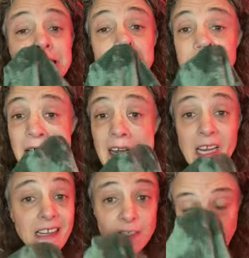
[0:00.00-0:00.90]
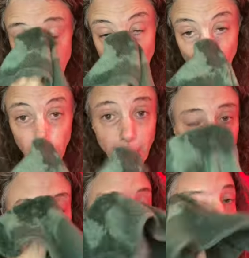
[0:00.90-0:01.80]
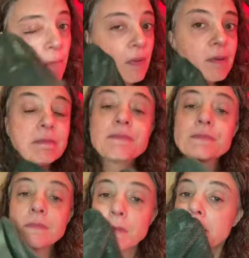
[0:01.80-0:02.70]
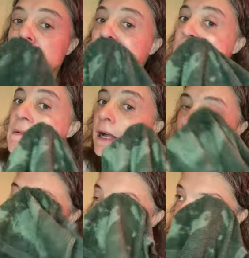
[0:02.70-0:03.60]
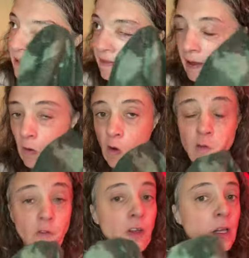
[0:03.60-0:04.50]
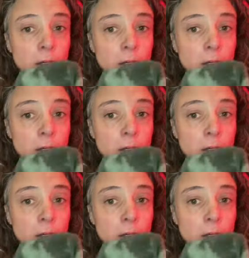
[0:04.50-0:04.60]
quite nice for the old makeup, to get that off.